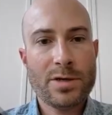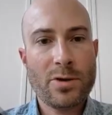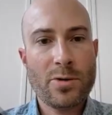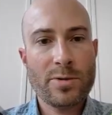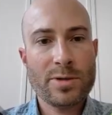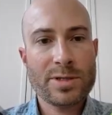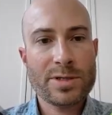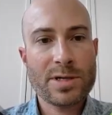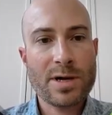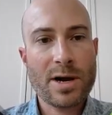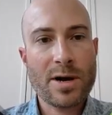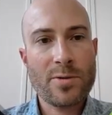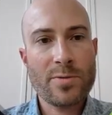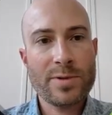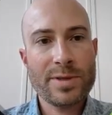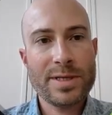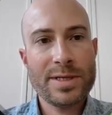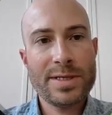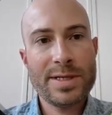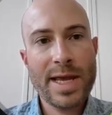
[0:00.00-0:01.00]
we'll start
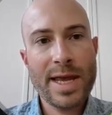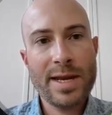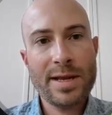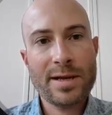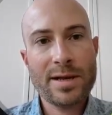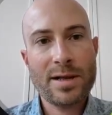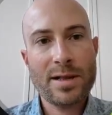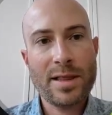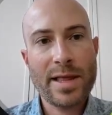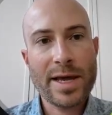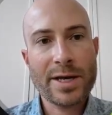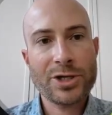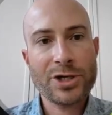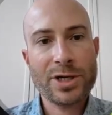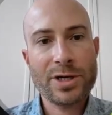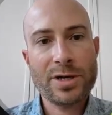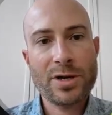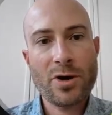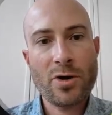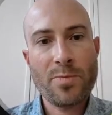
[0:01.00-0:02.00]
with the data
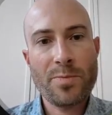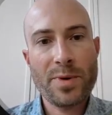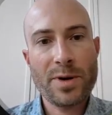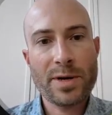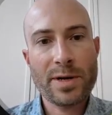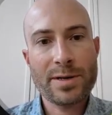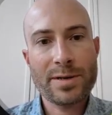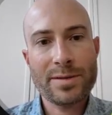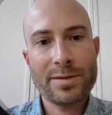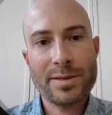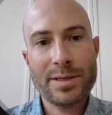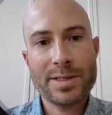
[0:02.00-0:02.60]
collection notebook.